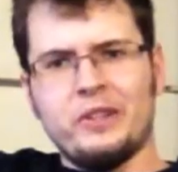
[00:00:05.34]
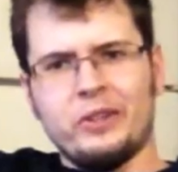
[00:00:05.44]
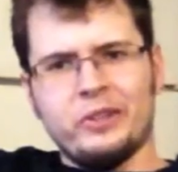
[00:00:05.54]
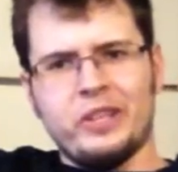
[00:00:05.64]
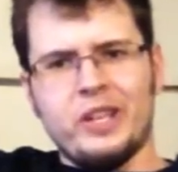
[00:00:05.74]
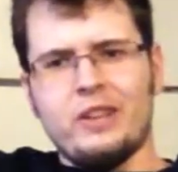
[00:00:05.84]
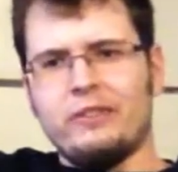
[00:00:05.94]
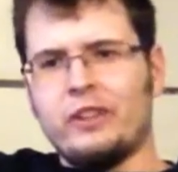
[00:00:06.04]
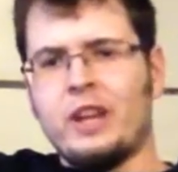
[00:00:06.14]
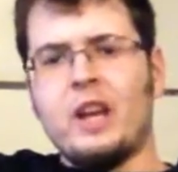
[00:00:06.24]
Nerd Cave.
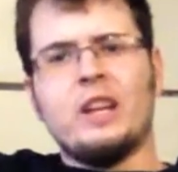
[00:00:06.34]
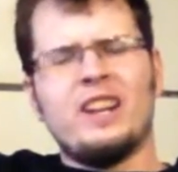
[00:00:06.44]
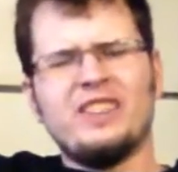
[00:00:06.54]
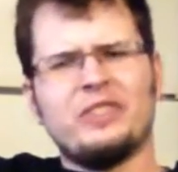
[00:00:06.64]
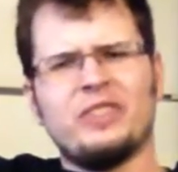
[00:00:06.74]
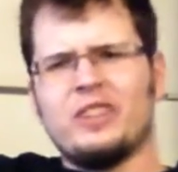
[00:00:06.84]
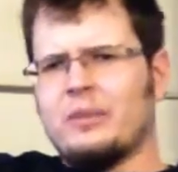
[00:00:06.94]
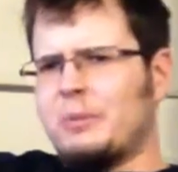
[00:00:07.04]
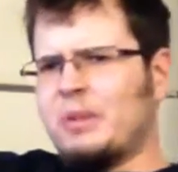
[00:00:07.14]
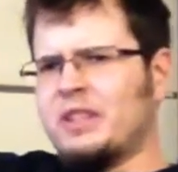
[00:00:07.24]
Now, this is a video I've
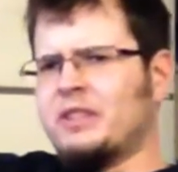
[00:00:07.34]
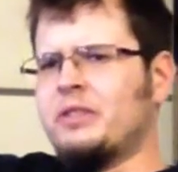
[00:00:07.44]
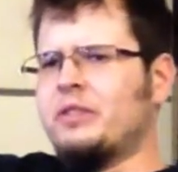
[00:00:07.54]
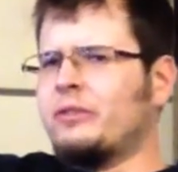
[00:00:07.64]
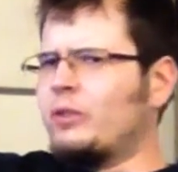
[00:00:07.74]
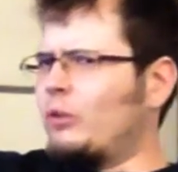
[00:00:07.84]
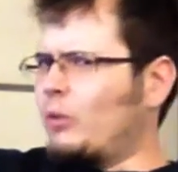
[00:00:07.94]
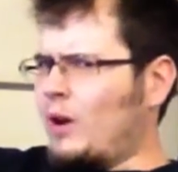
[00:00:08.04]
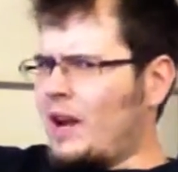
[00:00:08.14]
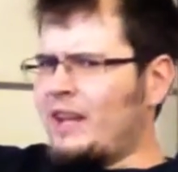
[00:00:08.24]
been meaning to do for a
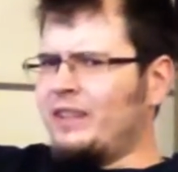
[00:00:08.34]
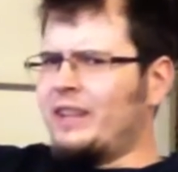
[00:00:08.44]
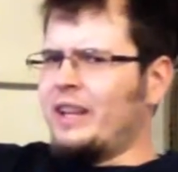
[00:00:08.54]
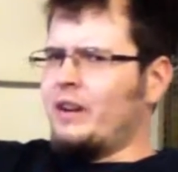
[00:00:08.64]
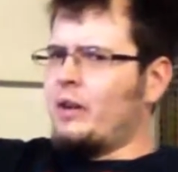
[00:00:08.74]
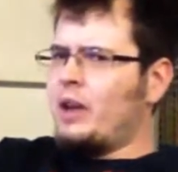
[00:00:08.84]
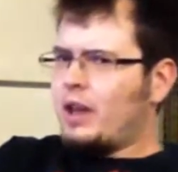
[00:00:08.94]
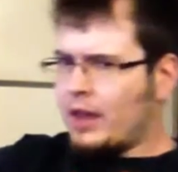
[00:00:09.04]
while now,